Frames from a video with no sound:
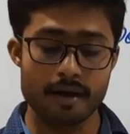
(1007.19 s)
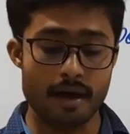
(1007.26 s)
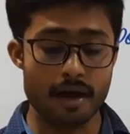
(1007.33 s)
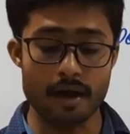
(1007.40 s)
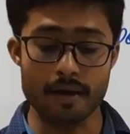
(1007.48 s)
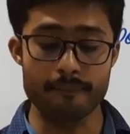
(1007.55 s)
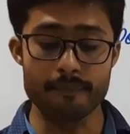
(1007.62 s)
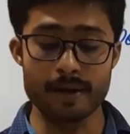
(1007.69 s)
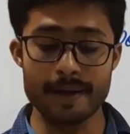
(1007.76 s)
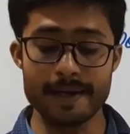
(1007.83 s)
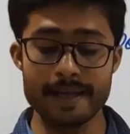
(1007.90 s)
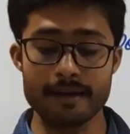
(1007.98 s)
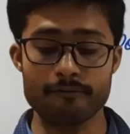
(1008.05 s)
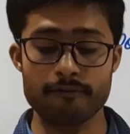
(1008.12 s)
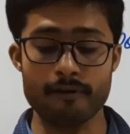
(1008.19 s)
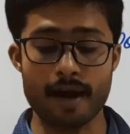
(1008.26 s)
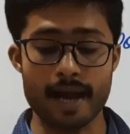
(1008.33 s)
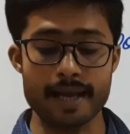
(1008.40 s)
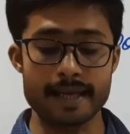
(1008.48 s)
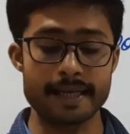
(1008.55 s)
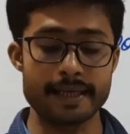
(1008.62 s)
building
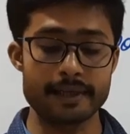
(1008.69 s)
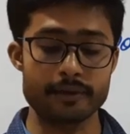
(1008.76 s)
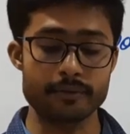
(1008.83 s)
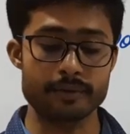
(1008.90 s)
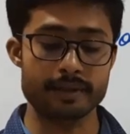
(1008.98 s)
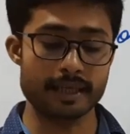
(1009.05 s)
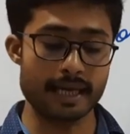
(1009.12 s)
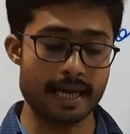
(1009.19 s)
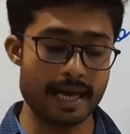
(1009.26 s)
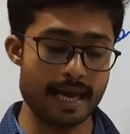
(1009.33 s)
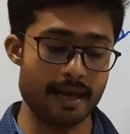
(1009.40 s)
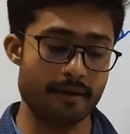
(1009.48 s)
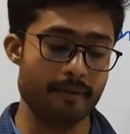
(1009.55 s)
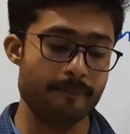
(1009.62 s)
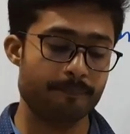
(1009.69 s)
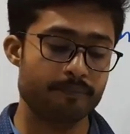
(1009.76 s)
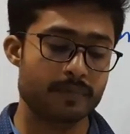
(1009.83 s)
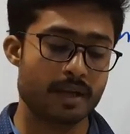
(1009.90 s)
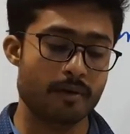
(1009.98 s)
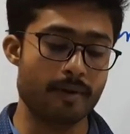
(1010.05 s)
fly into the air?